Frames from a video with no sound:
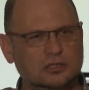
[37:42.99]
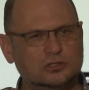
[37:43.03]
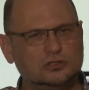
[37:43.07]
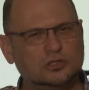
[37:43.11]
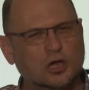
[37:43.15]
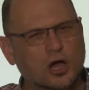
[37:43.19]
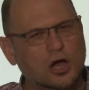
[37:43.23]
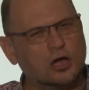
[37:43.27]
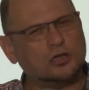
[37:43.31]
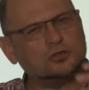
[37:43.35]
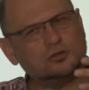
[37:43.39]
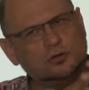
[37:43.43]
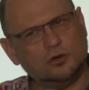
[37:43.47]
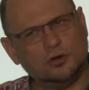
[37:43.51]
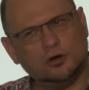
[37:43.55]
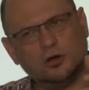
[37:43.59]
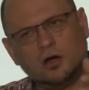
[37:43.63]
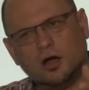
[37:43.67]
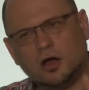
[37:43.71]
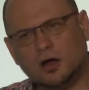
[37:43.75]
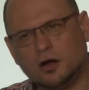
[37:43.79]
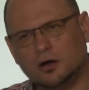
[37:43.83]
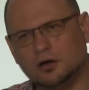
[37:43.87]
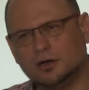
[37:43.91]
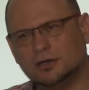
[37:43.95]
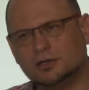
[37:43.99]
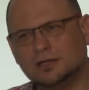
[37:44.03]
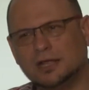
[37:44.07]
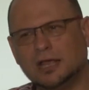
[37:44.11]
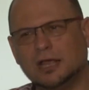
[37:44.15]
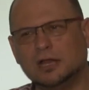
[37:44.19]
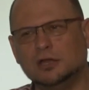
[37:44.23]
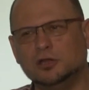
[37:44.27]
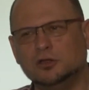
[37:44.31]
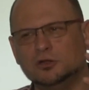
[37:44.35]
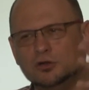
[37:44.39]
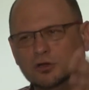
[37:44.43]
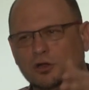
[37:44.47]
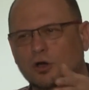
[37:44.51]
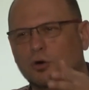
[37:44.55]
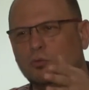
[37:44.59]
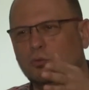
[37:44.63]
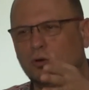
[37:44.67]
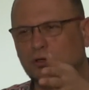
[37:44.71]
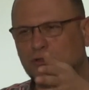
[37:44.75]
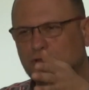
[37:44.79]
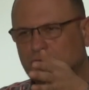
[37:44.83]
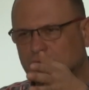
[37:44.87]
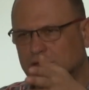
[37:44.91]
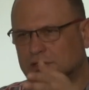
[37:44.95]
talk to your heart and you know
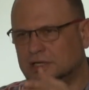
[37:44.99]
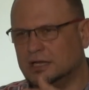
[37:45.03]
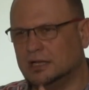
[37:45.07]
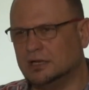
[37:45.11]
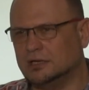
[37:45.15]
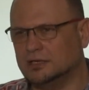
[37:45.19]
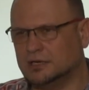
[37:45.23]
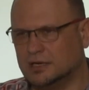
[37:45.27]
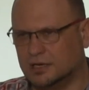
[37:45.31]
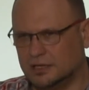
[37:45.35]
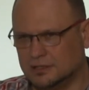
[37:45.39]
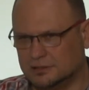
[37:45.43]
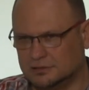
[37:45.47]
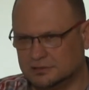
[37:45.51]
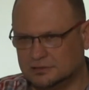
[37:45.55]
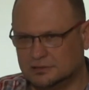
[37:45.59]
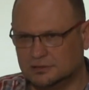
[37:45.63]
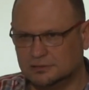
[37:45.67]
what to tell God.